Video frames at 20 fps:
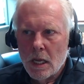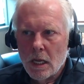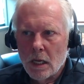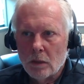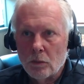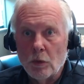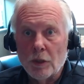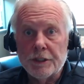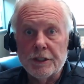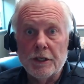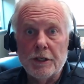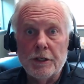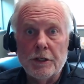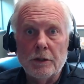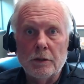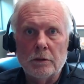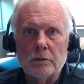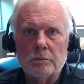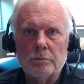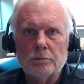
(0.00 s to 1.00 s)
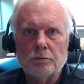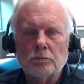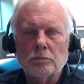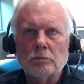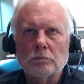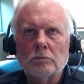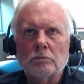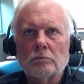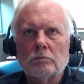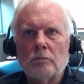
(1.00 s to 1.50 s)
What to Do?
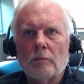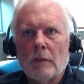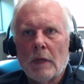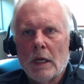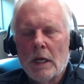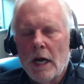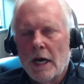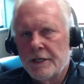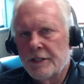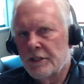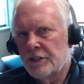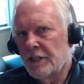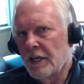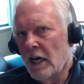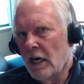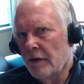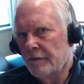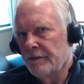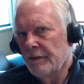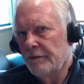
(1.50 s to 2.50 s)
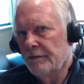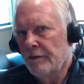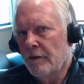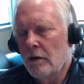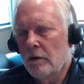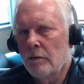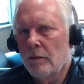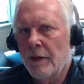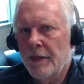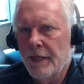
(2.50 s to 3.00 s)
I just got off the
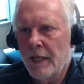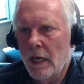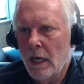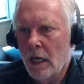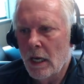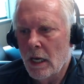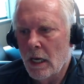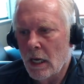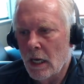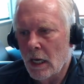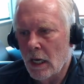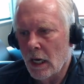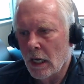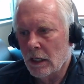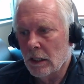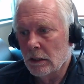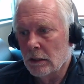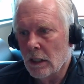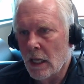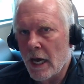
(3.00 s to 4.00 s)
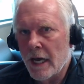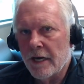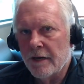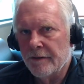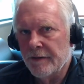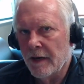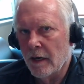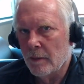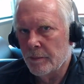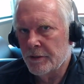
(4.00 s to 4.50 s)
phone with a client of
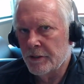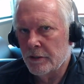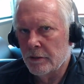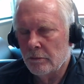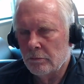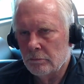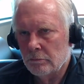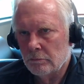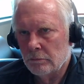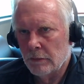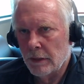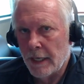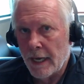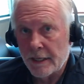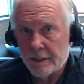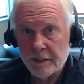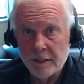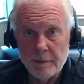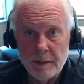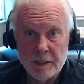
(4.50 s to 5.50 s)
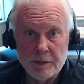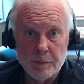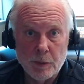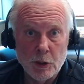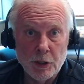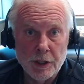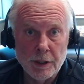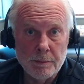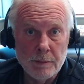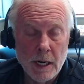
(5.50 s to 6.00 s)
Helps, actually makes
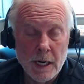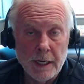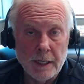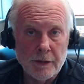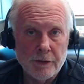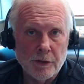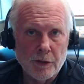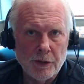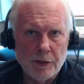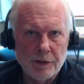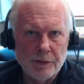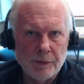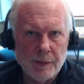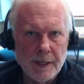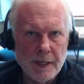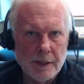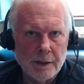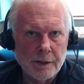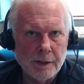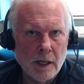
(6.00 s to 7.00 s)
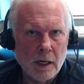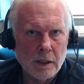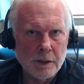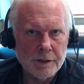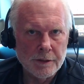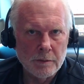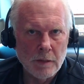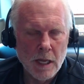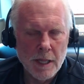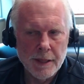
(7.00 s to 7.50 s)
pretty good money, $3,300
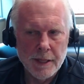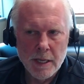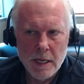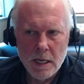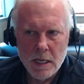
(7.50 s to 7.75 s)
a month.